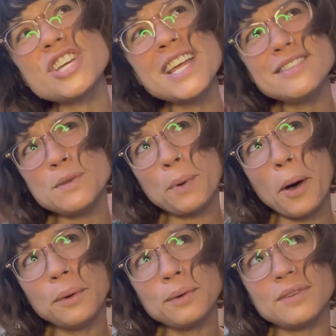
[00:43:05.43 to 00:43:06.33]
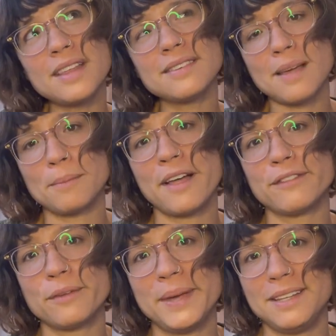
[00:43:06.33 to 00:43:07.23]
I suppose on some
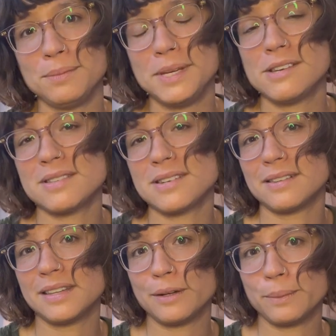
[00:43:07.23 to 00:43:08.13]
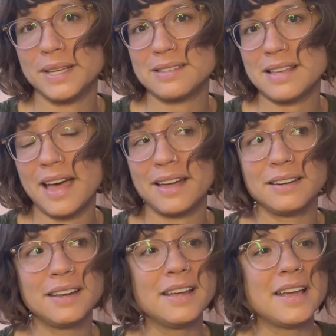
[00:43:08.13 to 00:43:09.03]
level makes me just a little bit
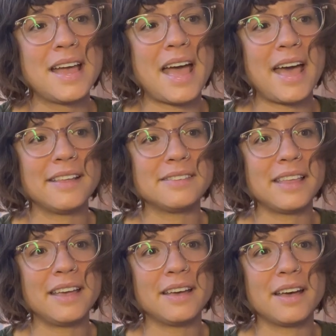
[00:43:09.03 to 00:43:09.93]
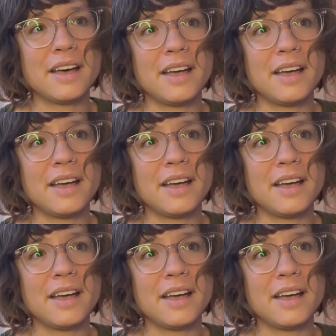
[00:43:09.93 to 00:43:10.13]
sad as like,